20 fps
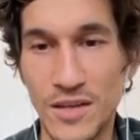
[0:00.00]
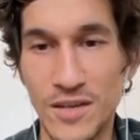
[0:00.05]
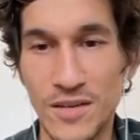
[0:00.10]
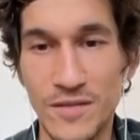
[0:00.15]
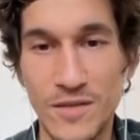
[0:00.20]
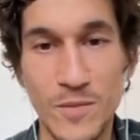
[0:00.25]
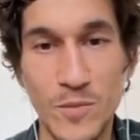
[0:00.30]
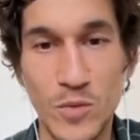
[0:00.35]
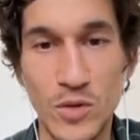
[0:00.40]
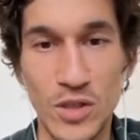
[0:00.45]

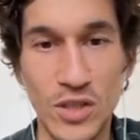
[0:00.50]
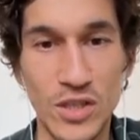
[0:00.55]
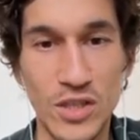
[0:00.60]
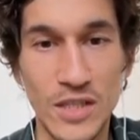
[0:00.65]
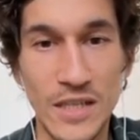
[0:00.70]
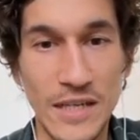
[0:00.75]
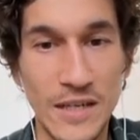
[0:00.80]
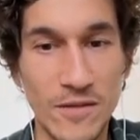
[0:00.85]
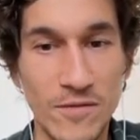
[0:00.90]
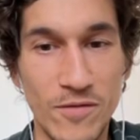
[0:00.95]
everybody's
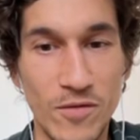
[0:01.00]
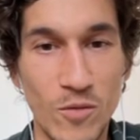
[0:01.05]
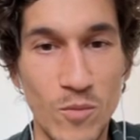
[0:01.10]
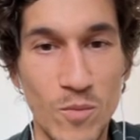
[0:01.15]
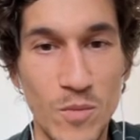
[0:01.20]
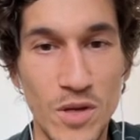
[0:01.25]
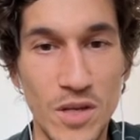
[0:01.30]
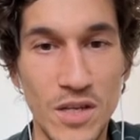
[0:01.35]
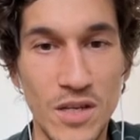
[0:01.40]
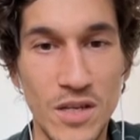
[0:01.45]
stealing
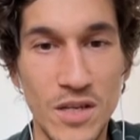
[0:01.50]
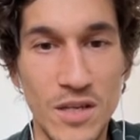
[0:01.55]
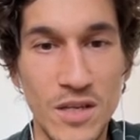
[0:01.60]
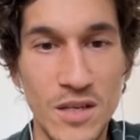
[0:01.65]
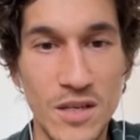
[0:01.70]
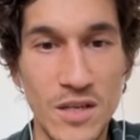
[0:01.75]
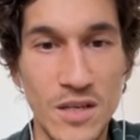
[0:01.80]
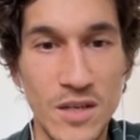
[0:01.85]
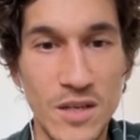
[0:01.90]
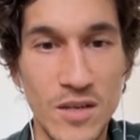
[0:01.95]
from me
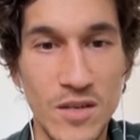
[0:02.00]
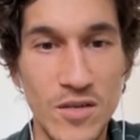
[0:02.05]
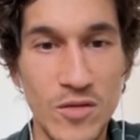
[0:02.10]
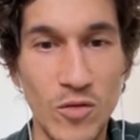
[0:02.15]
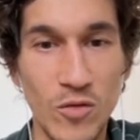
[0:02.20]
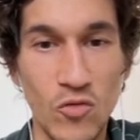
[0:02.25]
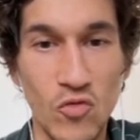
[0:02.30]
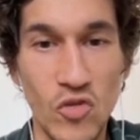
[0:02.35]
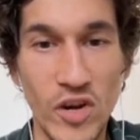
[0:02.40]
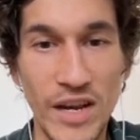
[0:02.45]

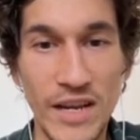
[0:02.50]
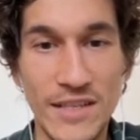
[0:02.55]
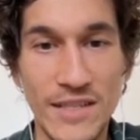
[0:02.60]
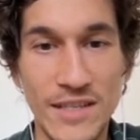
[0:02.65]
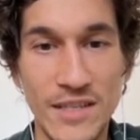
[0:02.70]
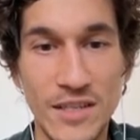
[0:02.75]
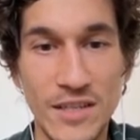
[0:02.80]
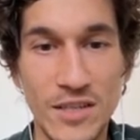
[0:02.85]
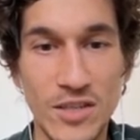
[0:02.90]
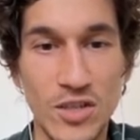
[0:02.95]

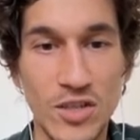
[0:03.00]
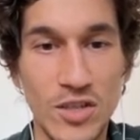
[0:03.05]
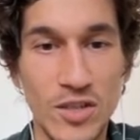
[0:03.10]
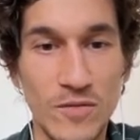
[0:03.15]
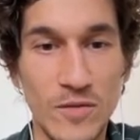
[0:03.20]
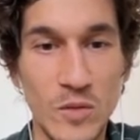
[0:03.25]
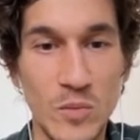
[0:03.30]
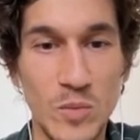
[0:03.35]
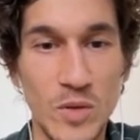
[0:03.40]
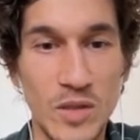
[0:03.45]
already. I didn't
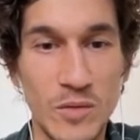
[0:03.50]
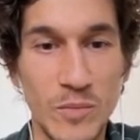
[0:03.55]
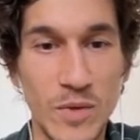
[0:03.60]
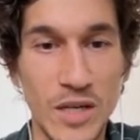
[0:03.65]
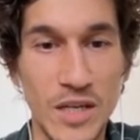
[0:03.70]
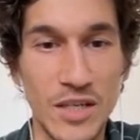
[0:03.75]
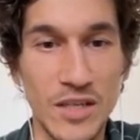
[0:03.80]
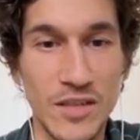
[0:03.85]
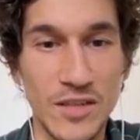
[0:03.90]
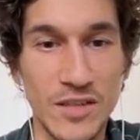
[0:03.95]
even build
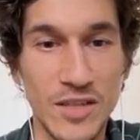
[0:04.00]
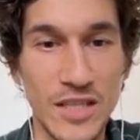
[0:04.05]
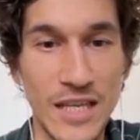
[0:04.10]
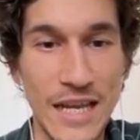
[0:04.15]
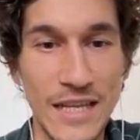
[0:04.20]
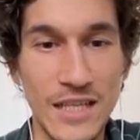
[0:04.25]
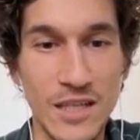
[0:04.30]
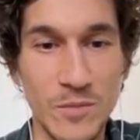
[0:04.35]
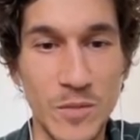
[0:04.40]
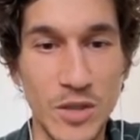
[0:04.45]
my
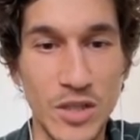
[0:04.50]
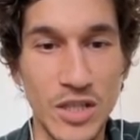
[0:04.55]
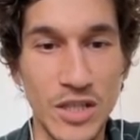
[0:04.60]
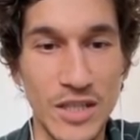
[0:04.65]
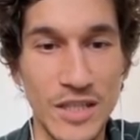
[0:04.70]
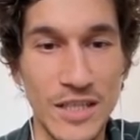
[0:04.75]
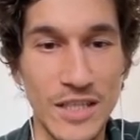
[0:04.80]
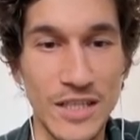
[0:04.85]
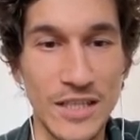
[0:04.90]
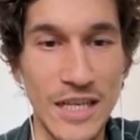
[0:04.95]
settlement
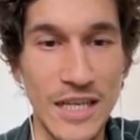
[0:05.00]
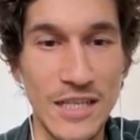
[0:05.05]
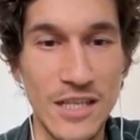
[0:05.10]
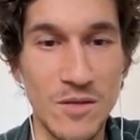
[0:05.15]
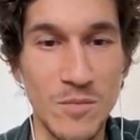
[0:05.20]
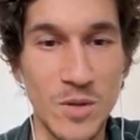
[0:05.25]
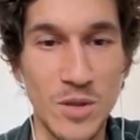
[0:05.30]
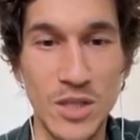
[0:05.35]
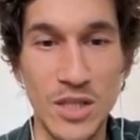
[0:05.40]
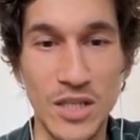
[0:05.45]
and
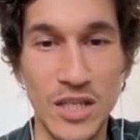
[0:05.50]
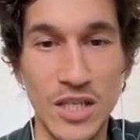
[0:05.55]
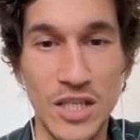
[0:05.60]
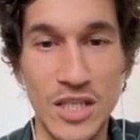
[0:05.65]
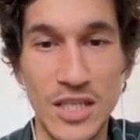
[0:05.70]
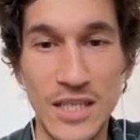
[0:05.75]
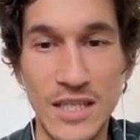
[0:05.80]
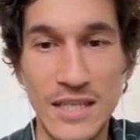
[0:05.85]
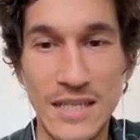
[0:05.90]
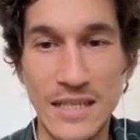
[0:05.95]
the
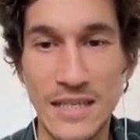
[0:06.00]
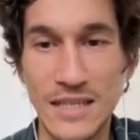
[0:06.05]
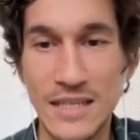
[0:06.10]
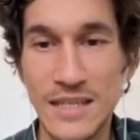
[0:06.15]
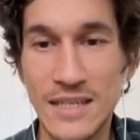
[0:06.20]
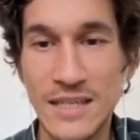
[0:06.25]
city.